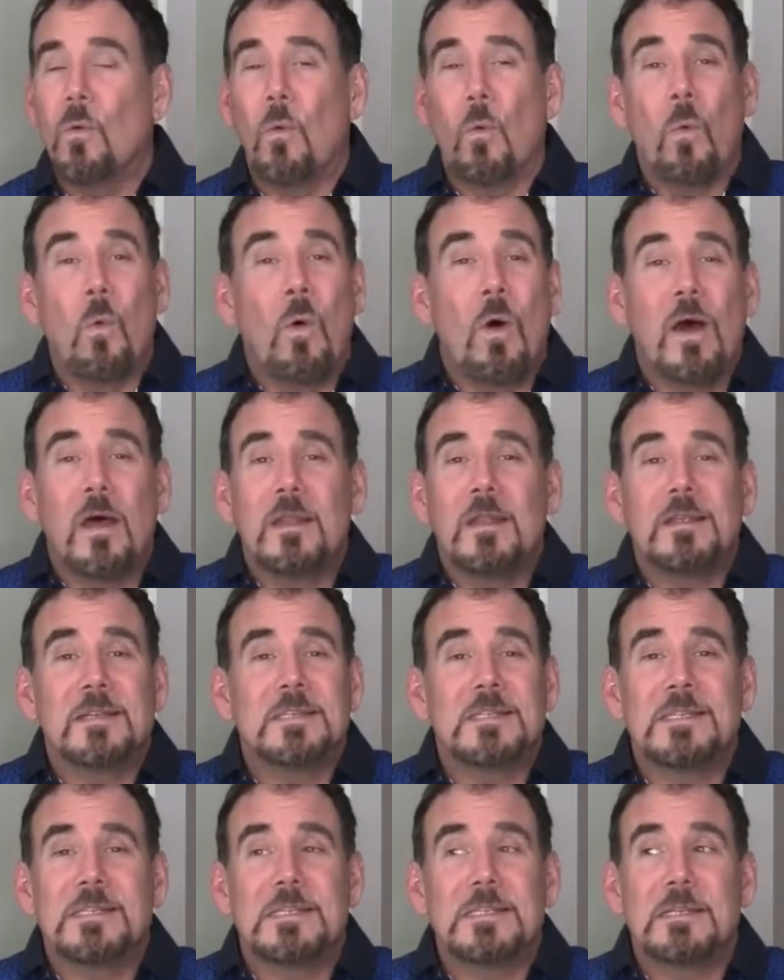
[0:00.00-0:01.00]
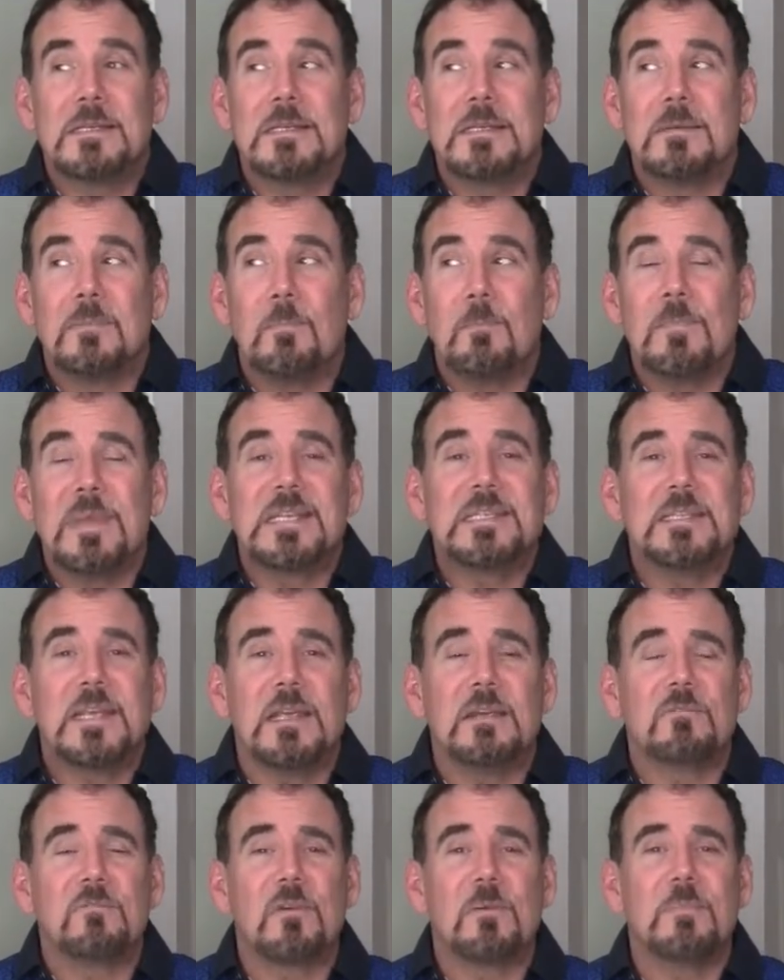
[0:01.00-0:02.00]
What is
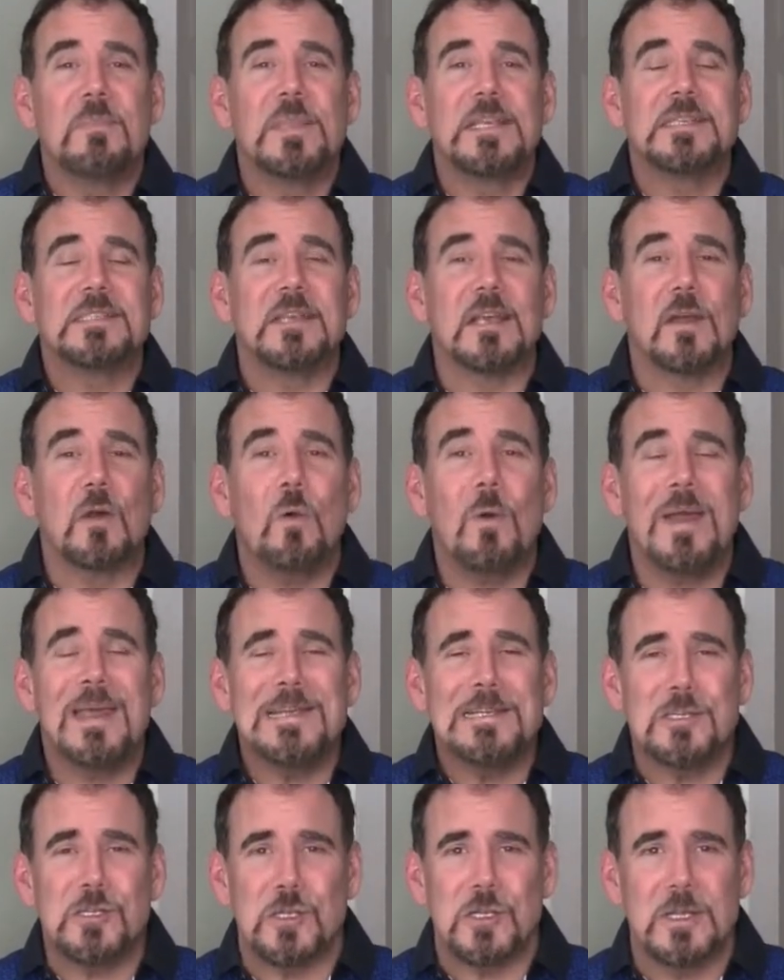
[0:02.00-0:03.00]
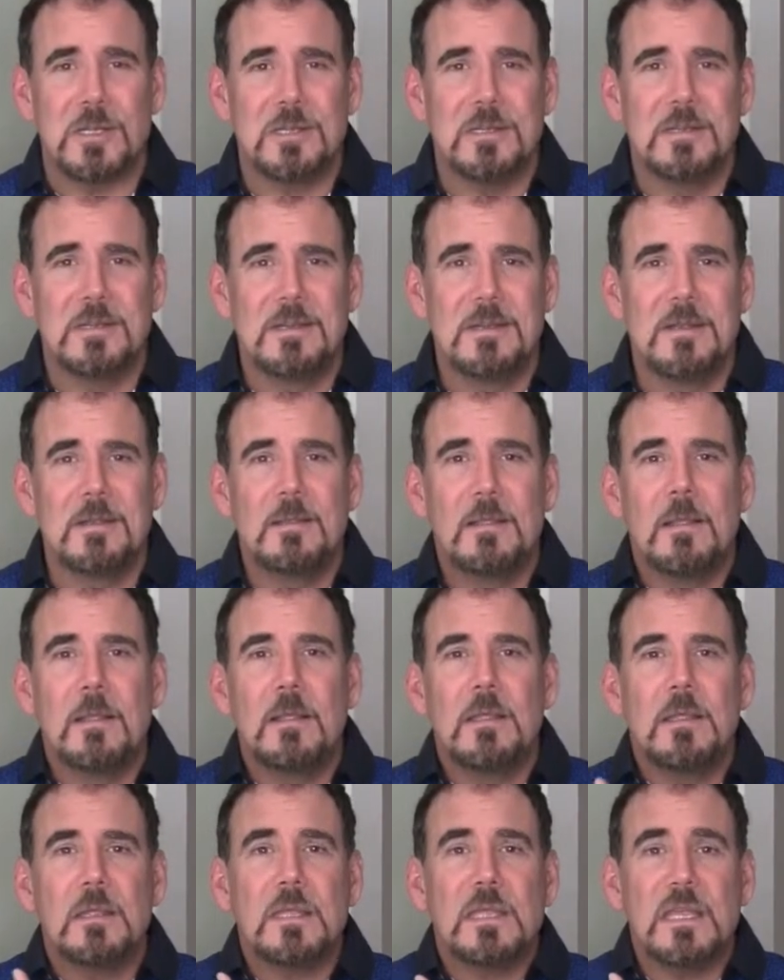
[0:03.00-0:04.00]
missing from this equation
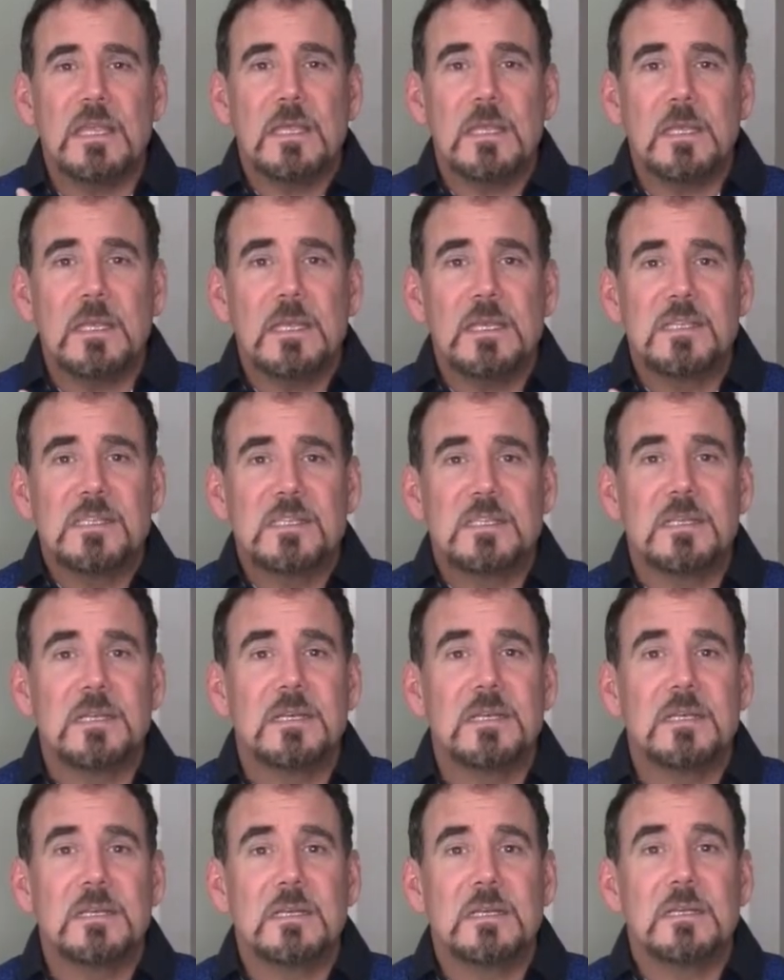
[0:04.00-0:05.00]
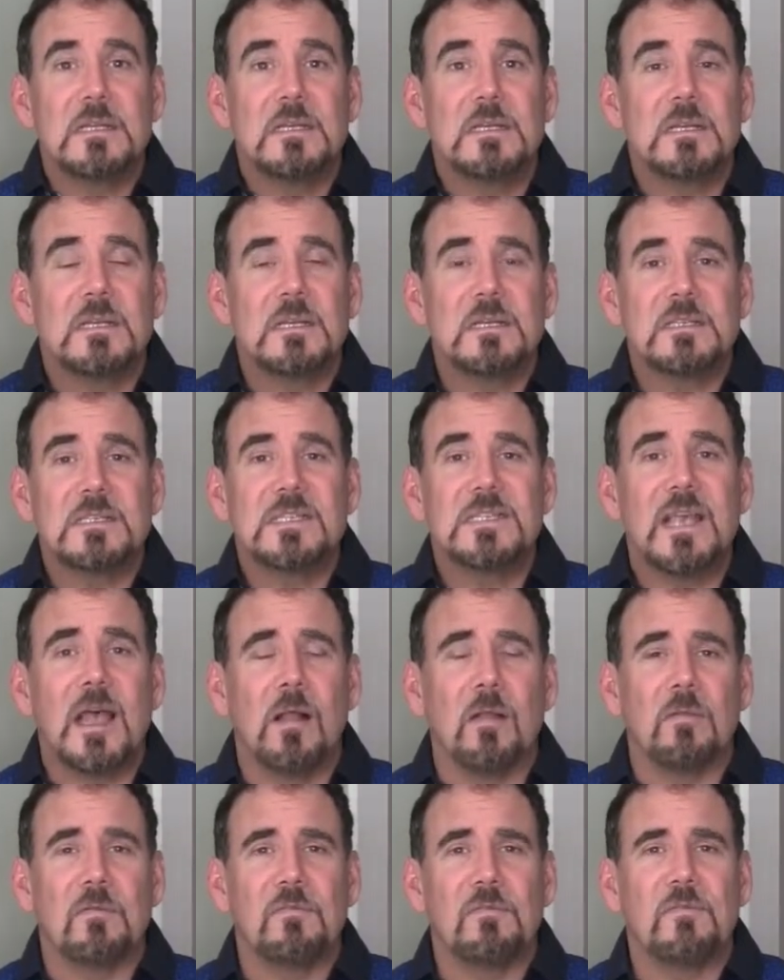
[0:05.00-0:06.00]
is
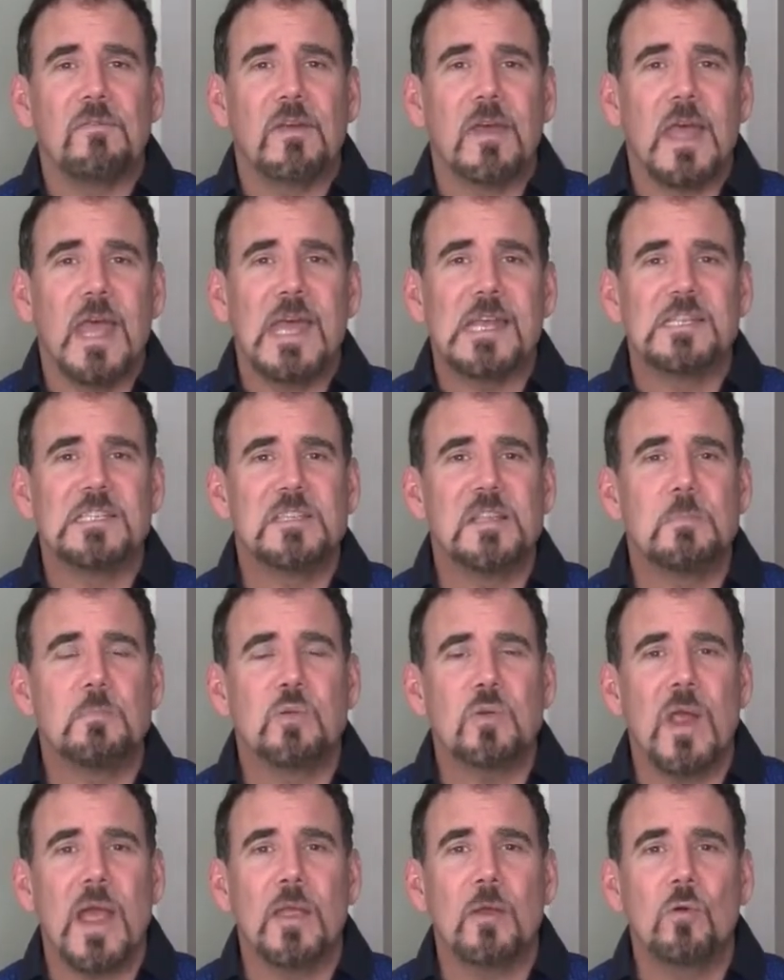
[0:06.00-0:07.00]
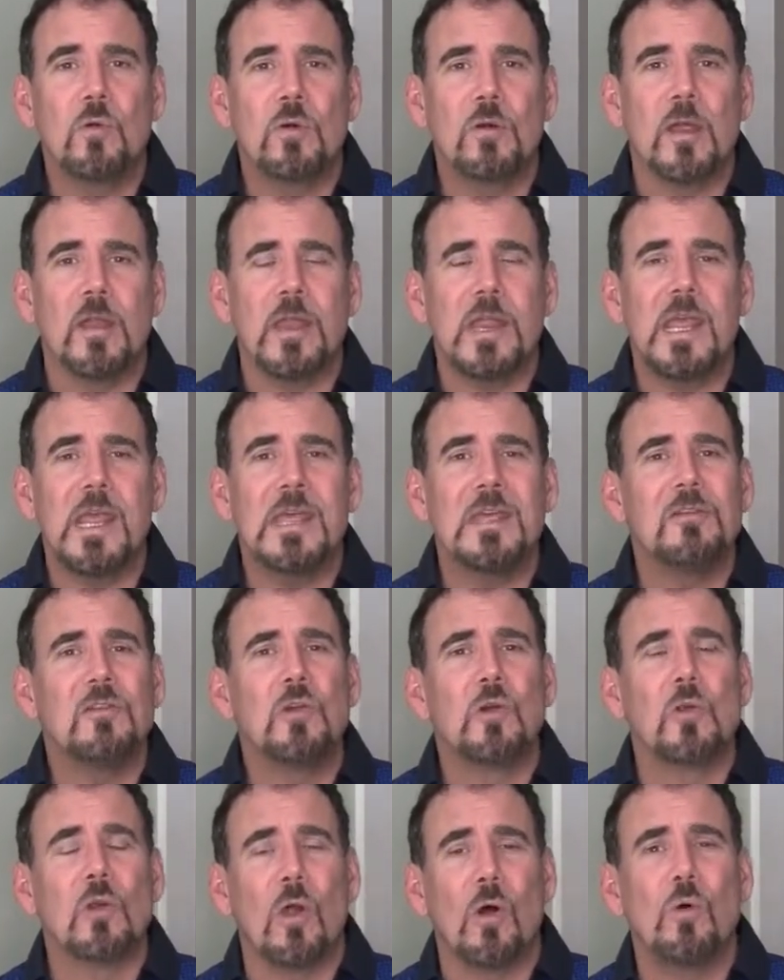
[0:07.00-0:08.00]
self as the priority in
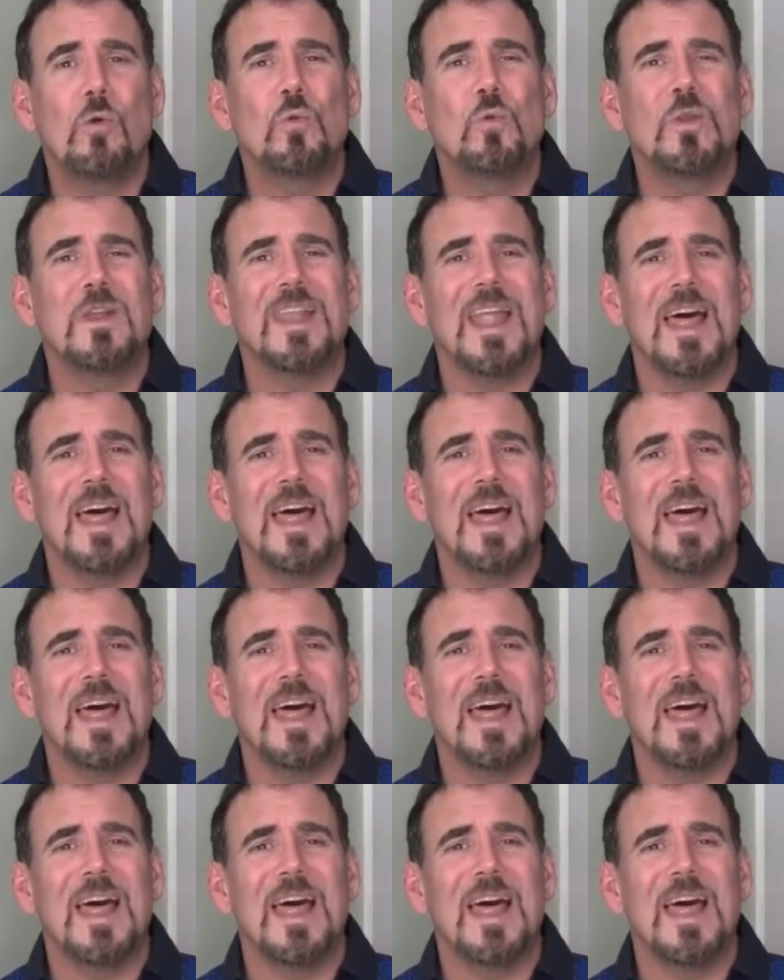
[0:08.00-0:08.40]
your own